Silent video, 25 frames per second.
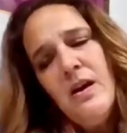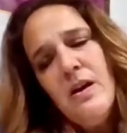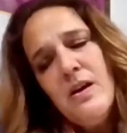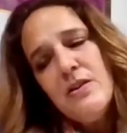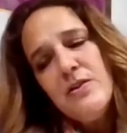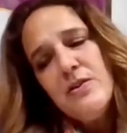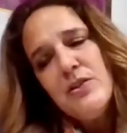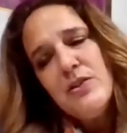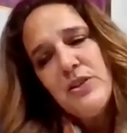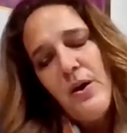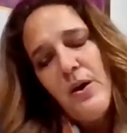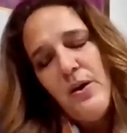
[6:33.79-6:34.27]

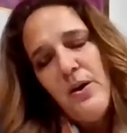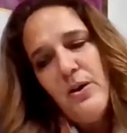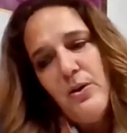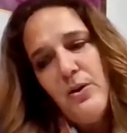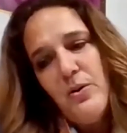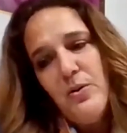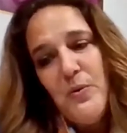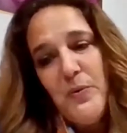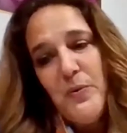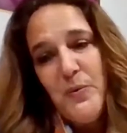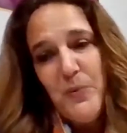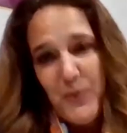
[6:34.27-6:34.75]

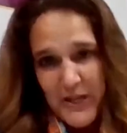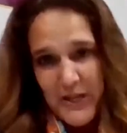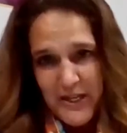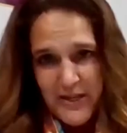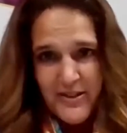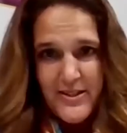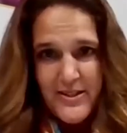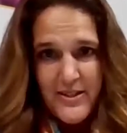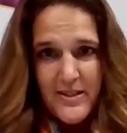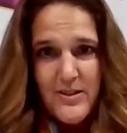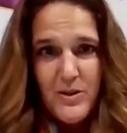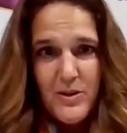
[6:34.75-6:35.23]
So we
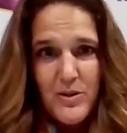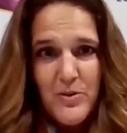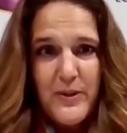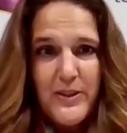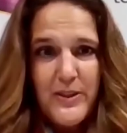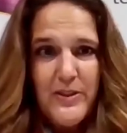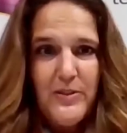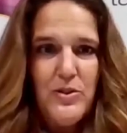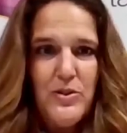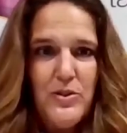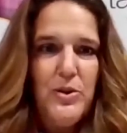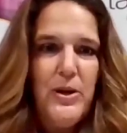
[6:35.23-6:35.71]
continued
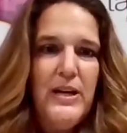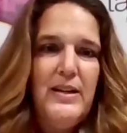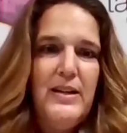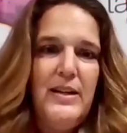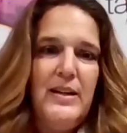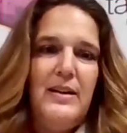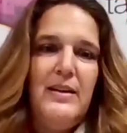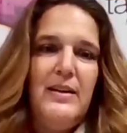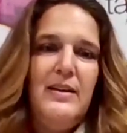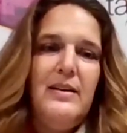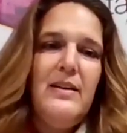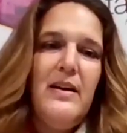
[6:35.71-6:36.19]
with the
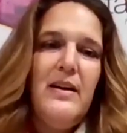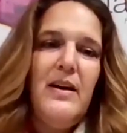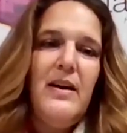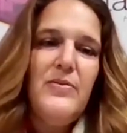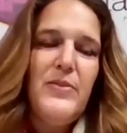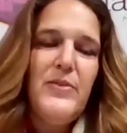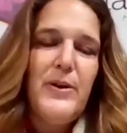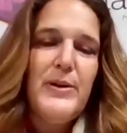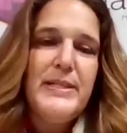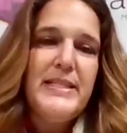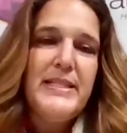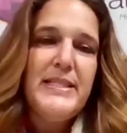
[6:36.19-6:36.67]
training of
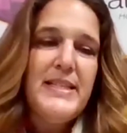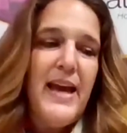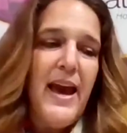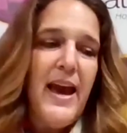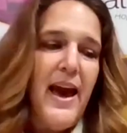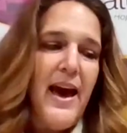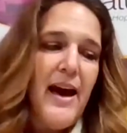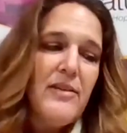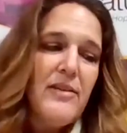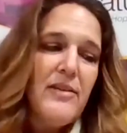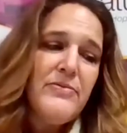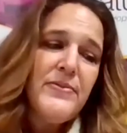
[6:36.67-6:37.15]
our
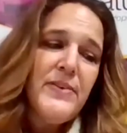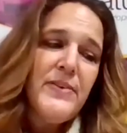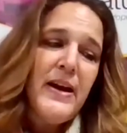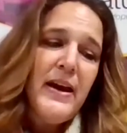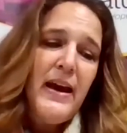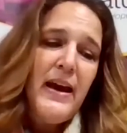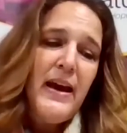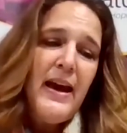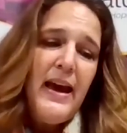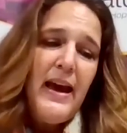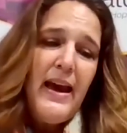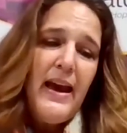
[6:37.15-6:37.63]
staff
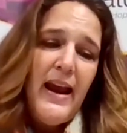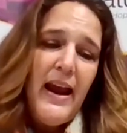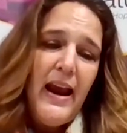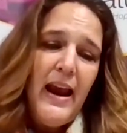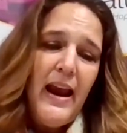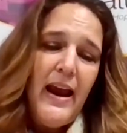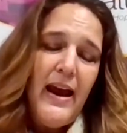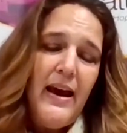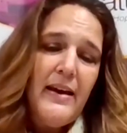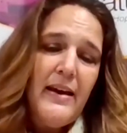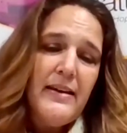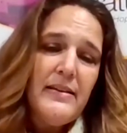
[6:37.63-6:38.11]

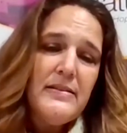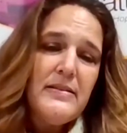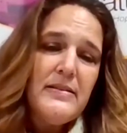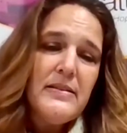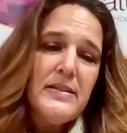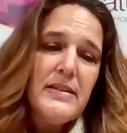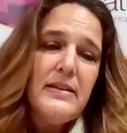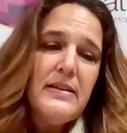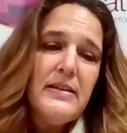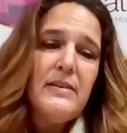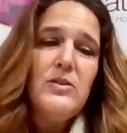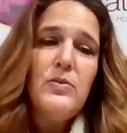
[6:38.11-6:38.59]

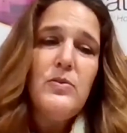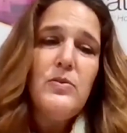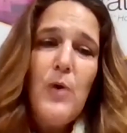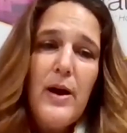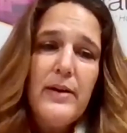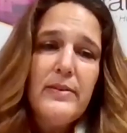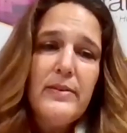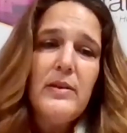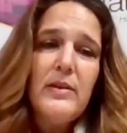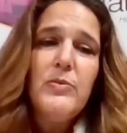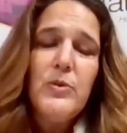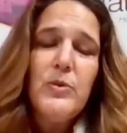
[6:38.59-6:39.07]
and kind of
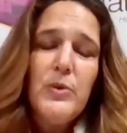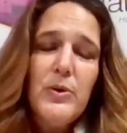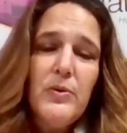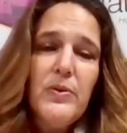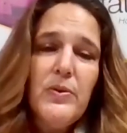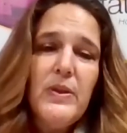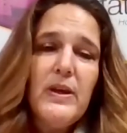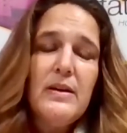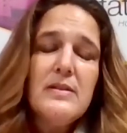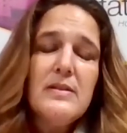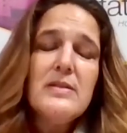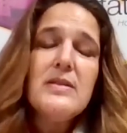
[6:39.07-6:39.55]
walk them through
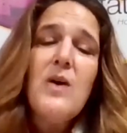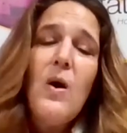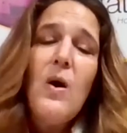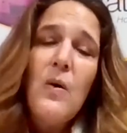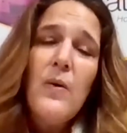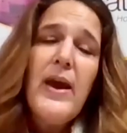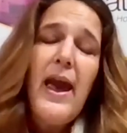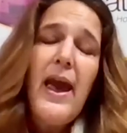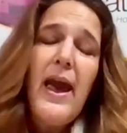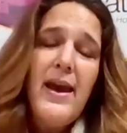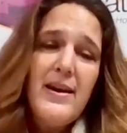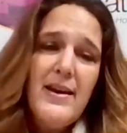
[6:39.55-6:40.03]
that it's
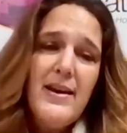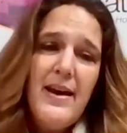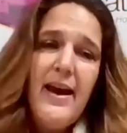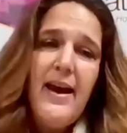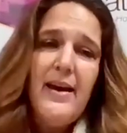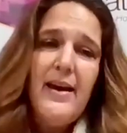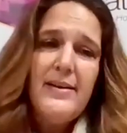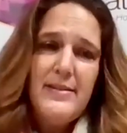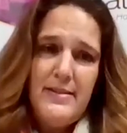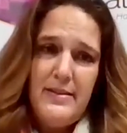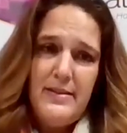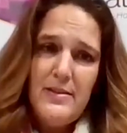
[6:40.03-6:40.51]
okay to
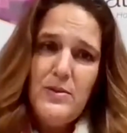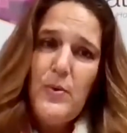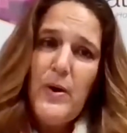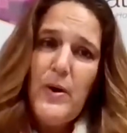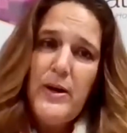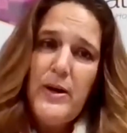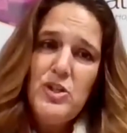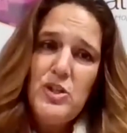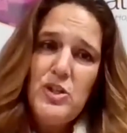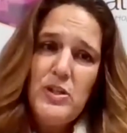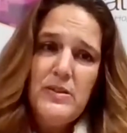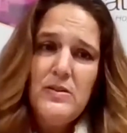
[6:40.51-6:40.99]
ask these
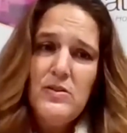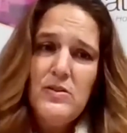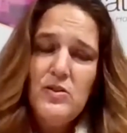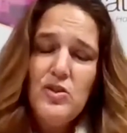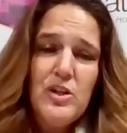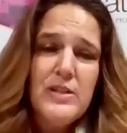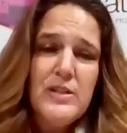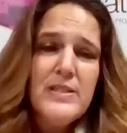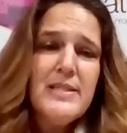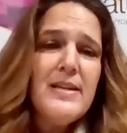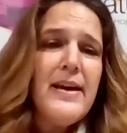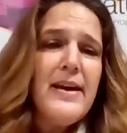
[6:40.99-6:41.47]
questions.
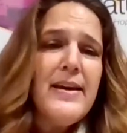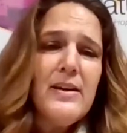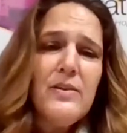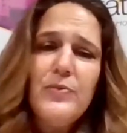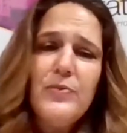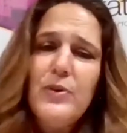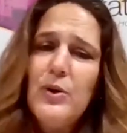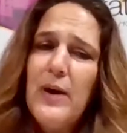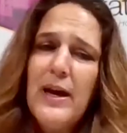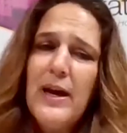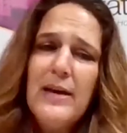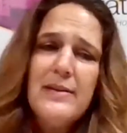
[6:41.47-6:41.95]
Just like if
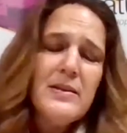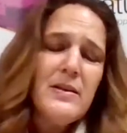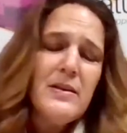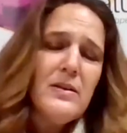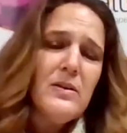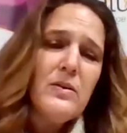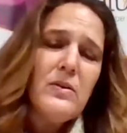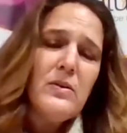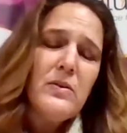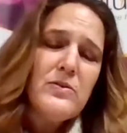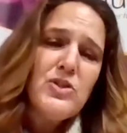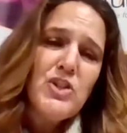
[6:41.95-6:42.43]
you ask a
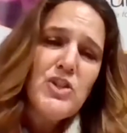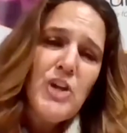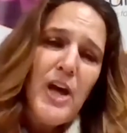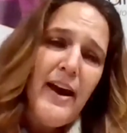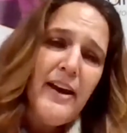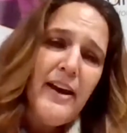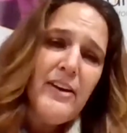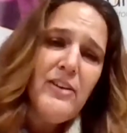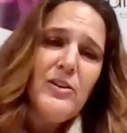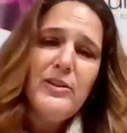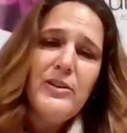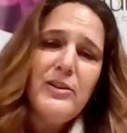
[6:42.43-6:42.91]

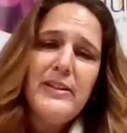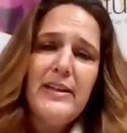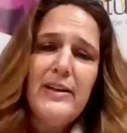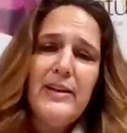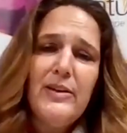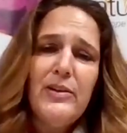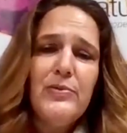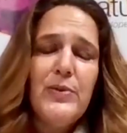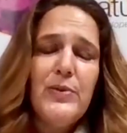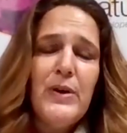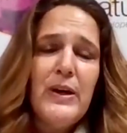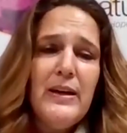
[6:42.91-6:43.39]
child
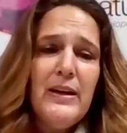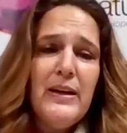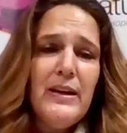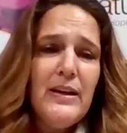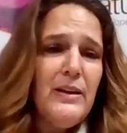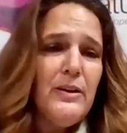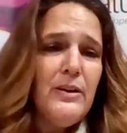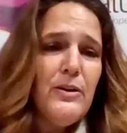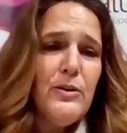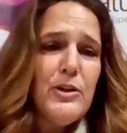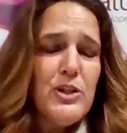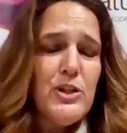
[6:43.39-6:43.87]
if
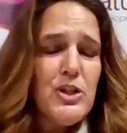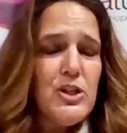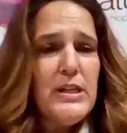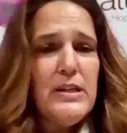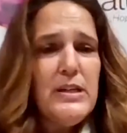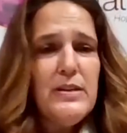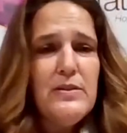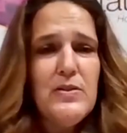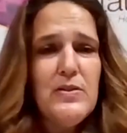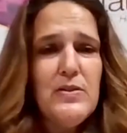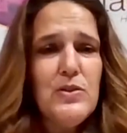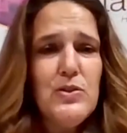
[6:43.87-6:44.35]
he or
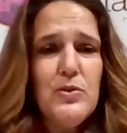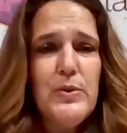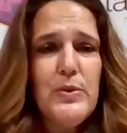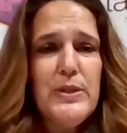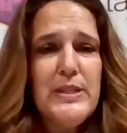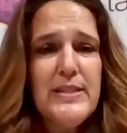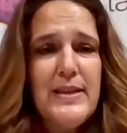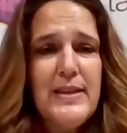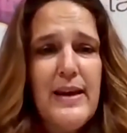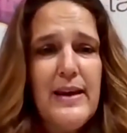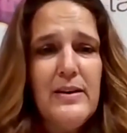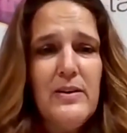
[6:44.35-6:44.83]
she is
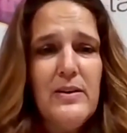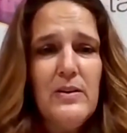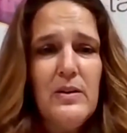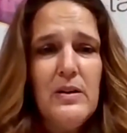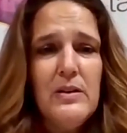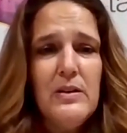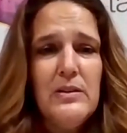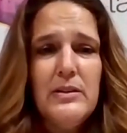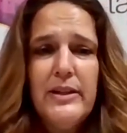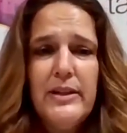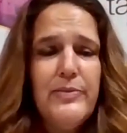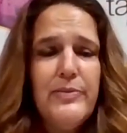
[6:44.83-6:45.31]

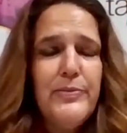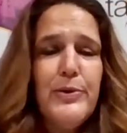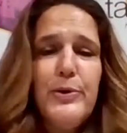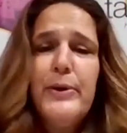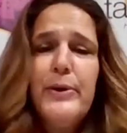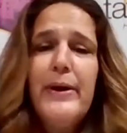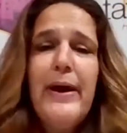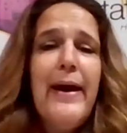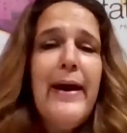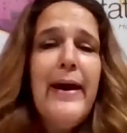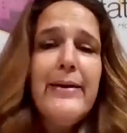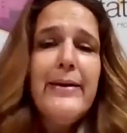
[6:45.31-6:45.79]
suicidal, if they're
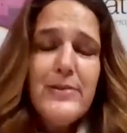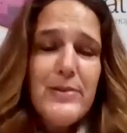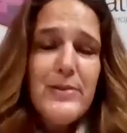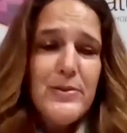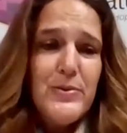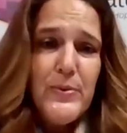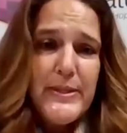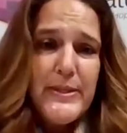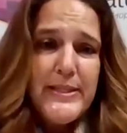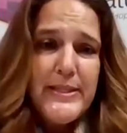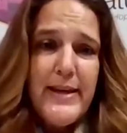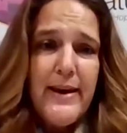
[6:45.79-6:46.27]
not
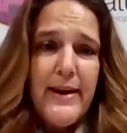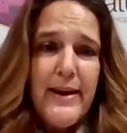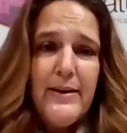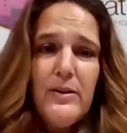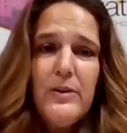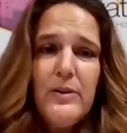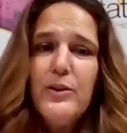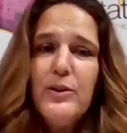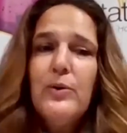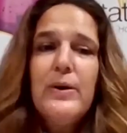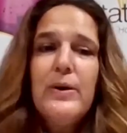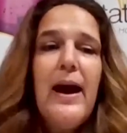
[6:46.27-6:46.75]

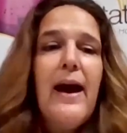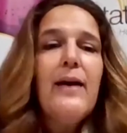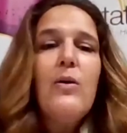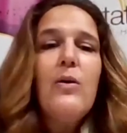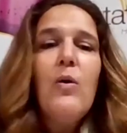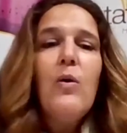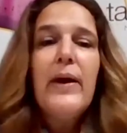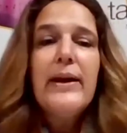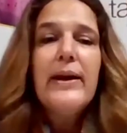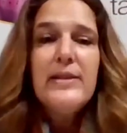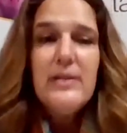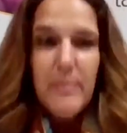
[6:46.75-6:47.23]
suicidal, you're not
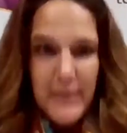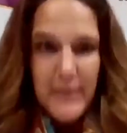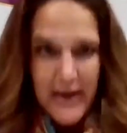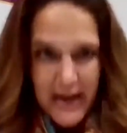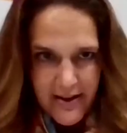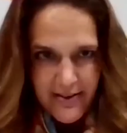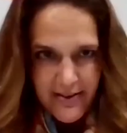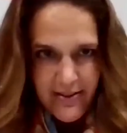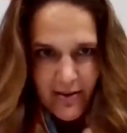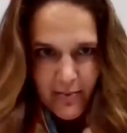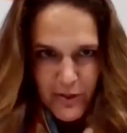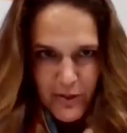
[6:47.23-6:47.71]
going to
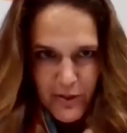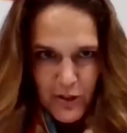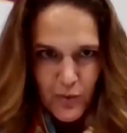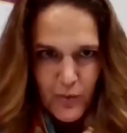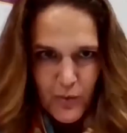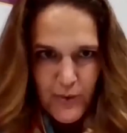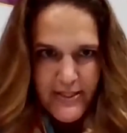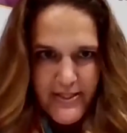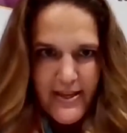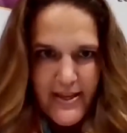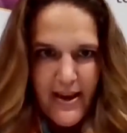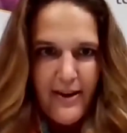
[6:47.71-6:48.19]
make them
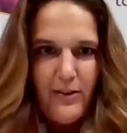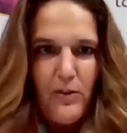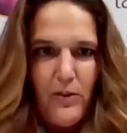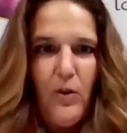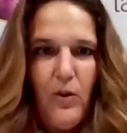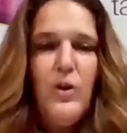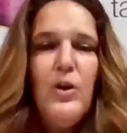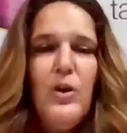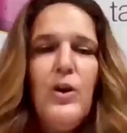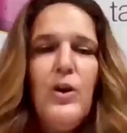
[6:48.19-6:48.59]
suicidal.